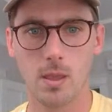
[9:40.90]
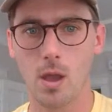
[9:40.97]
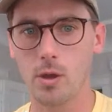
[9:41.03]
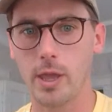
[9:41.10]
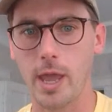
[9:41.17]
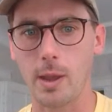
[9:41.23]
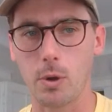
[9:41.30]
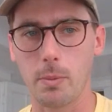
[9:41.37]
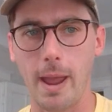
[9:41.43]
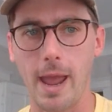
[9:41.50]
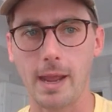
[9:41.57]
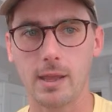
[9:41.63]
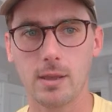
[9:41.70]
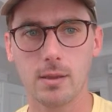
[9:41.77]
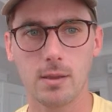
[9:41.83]
Okay, we're
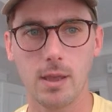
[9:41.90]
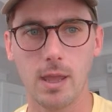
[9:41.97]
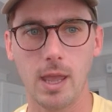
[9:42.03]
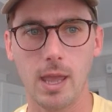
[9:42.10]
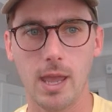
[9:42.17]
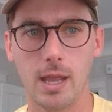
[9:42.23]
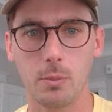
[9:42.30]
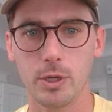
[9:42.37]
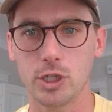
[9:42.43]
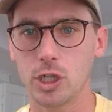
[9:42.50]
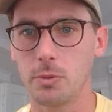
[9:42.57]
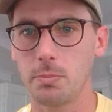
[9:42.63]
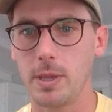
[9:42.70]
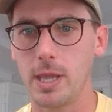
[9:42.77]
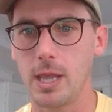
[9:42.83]
back, and we
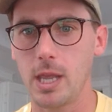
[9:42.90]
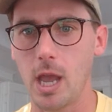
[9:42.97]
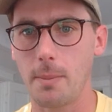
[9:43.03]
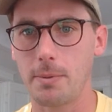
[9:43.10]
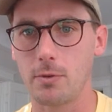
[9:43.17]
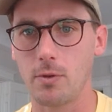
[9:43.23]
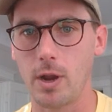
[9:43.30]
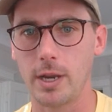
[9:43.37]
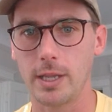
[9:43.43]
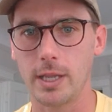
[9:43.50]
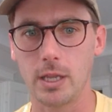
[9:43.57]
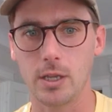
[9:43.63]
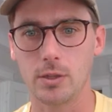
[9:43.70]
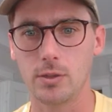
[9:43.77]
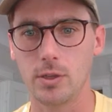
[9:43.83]
should be up and
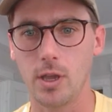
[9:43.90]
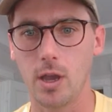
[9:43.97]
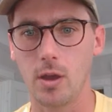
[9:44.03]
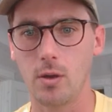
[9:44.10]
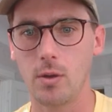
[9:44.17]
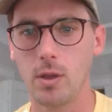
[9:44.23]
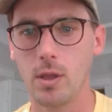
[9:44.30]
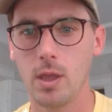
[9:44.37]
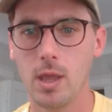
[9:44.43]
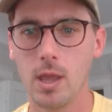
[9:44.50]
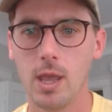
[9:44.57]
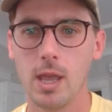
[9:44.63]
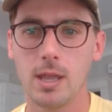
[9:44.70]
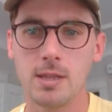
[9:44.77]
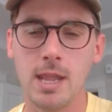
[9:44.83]
running and good to go.
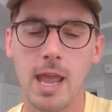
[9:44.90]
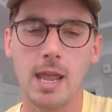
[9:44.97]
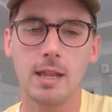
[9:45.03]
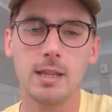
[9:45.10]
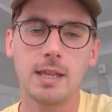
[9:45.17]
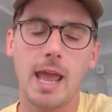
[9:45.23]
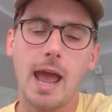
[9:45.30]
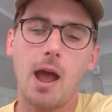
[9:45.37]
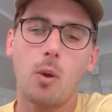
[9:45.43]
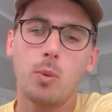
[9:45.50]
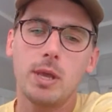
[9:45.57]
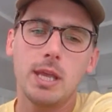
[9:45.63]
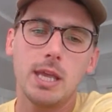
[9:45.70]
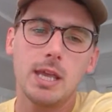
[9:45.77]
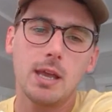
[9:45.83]
Nate,
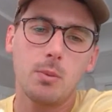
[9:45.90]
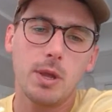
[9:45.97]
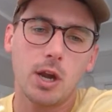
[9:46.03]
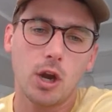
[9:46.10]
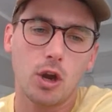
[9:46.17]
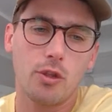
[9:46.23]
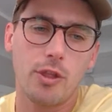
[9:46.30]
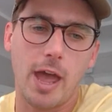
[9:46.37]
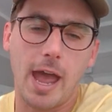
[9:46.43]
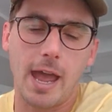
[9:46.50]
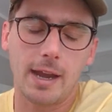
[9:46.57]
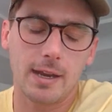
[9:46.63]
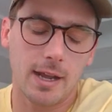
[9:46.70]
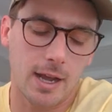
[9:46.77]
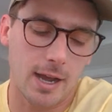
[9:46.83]
yeah, we heard
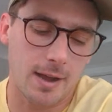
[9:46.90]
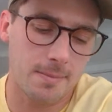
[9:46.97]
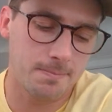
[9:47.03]
that.